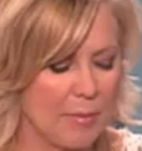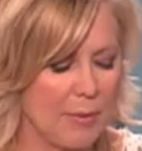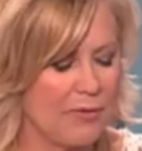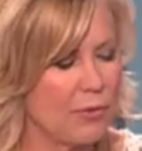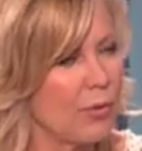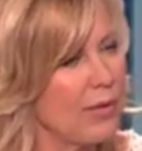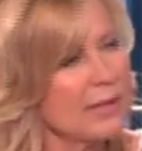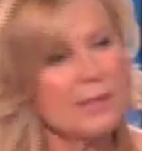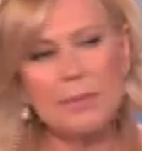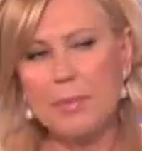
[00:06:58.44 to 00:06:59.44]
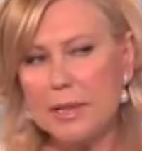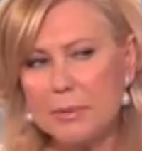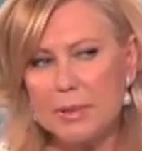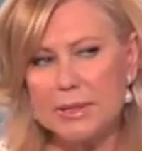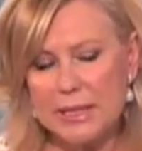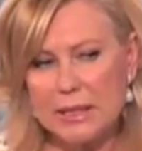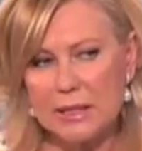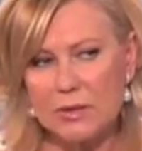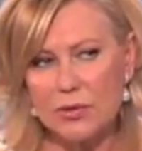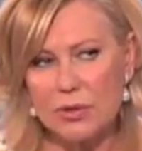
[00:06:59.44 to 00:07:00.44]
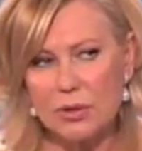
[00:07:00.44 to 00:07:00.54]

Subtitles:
before. That's a big percentage.